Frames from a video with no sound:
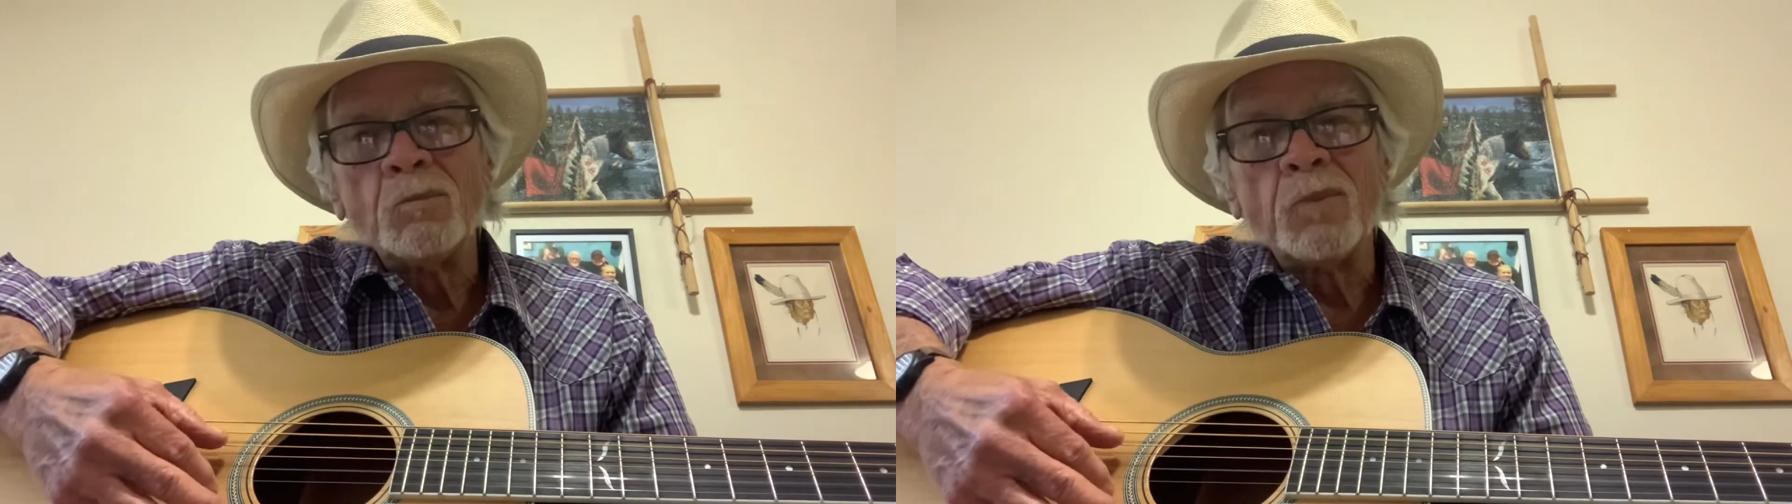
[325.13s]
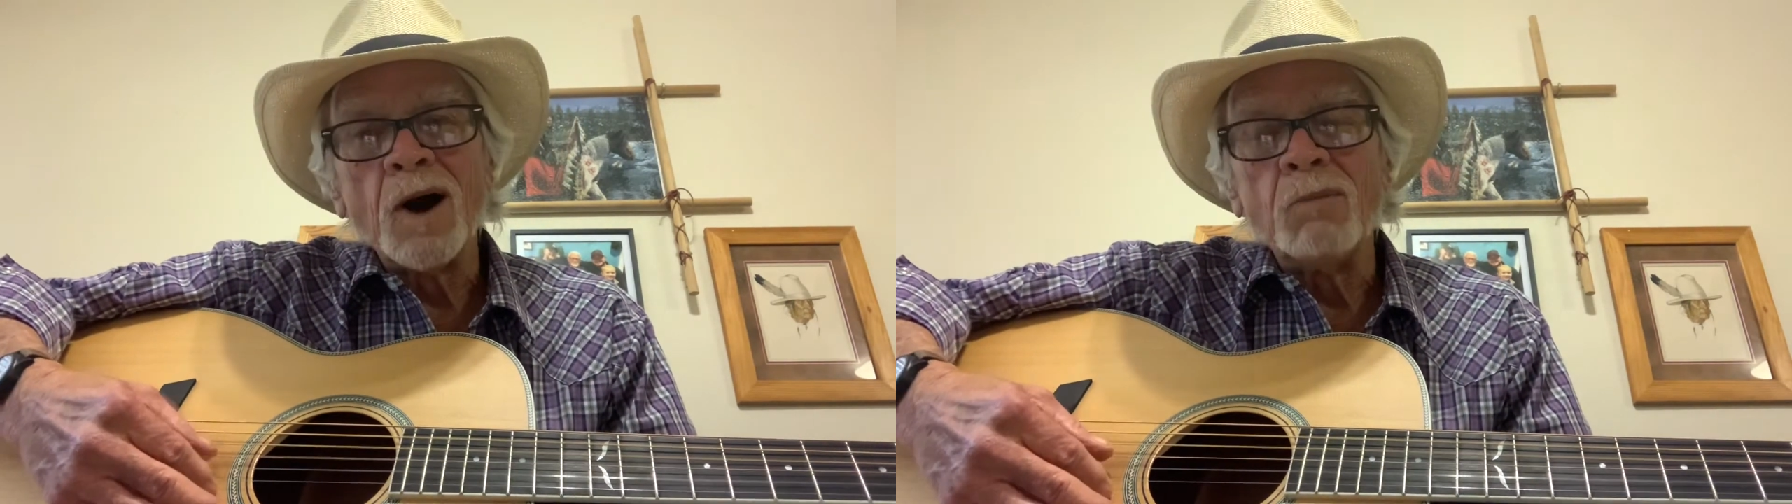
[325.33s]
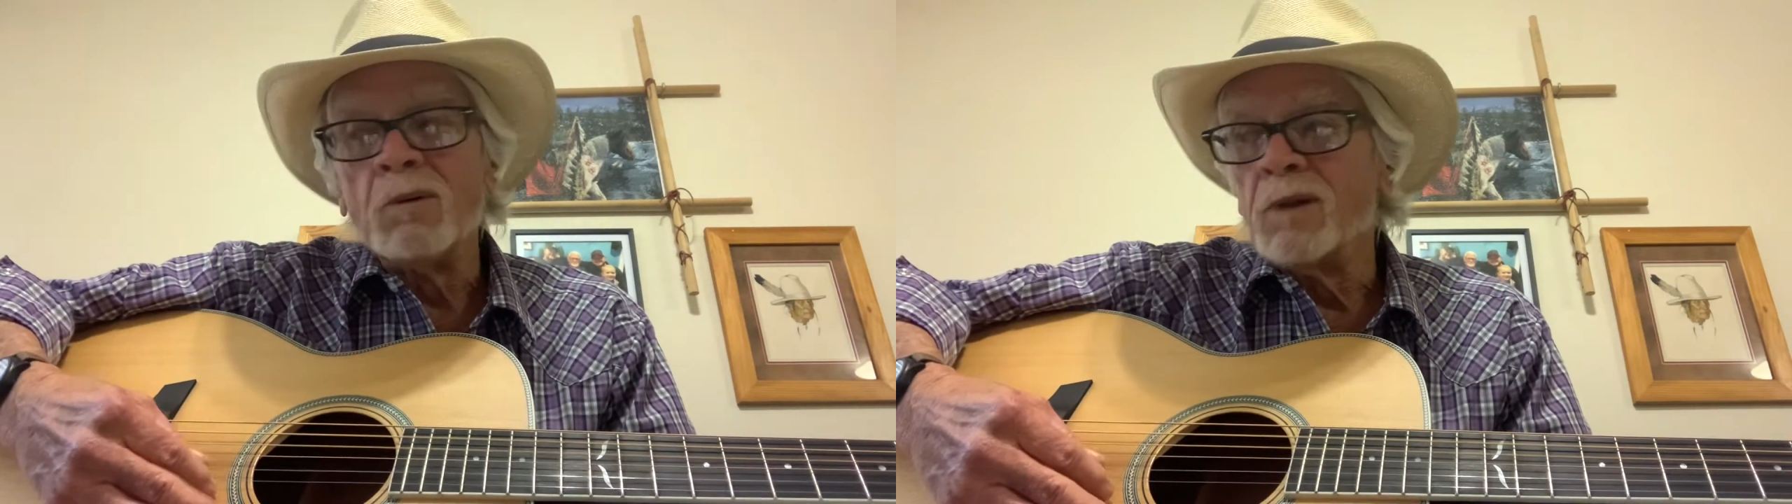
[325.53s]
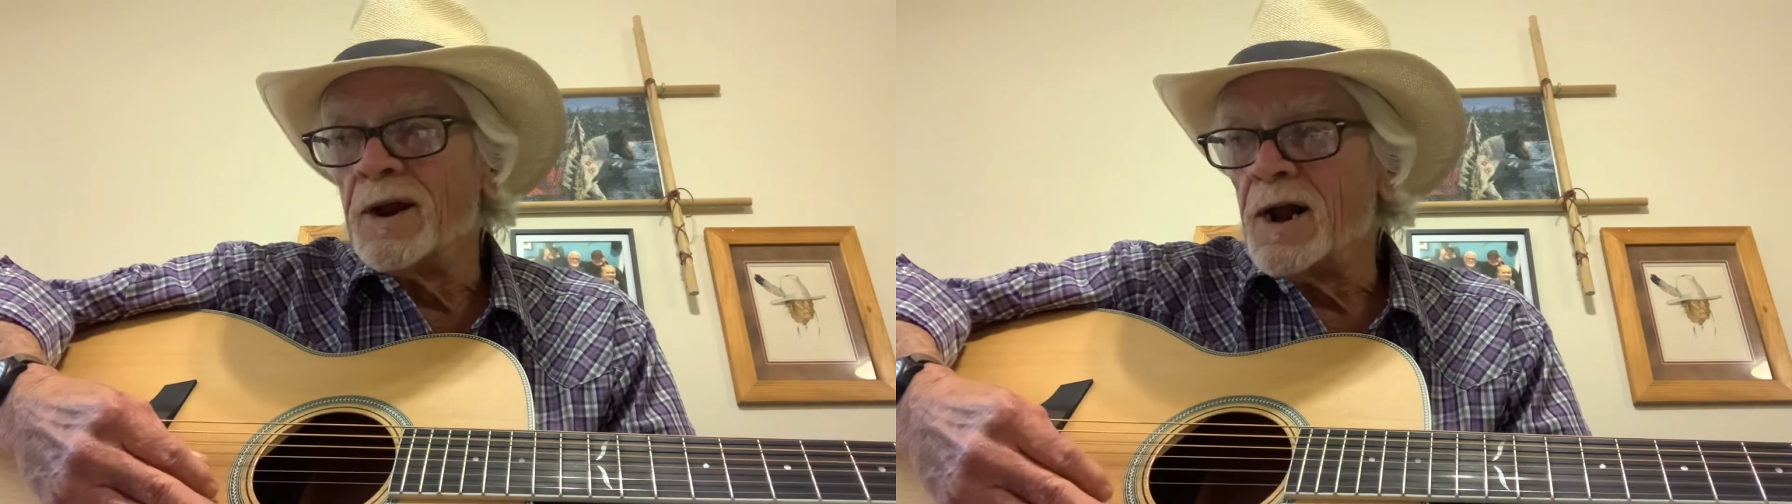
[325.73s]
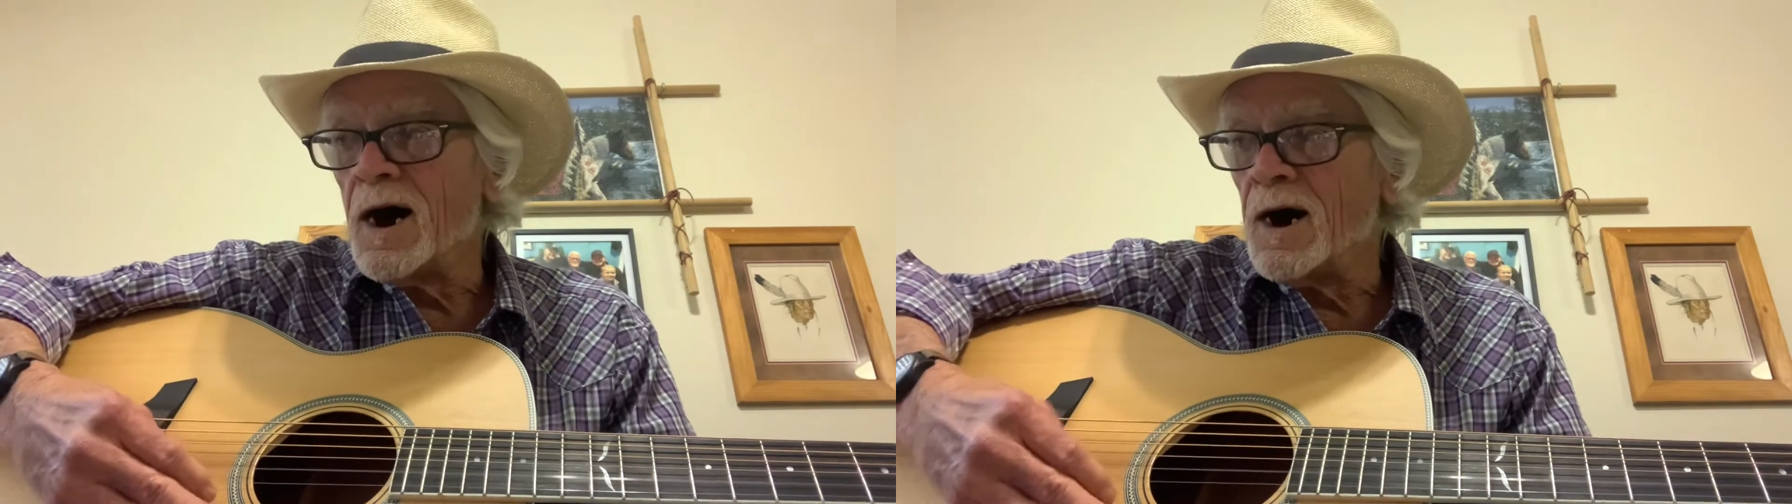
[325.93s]
Probably
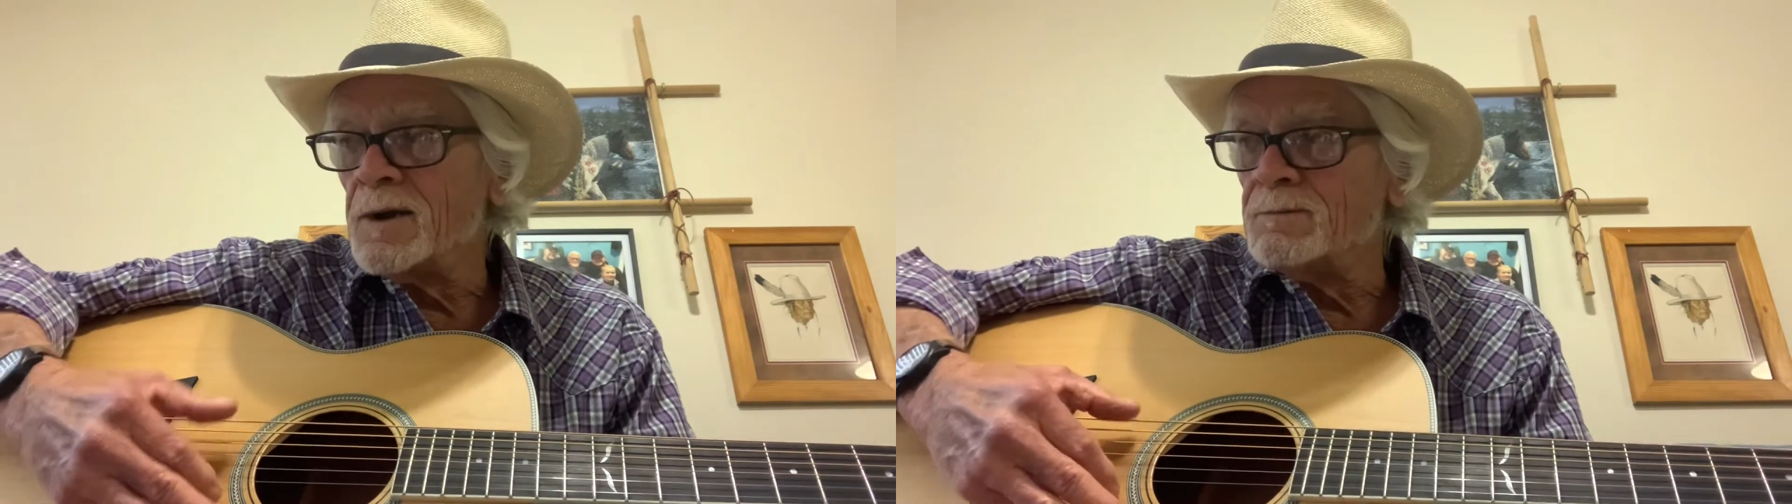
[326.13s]
not.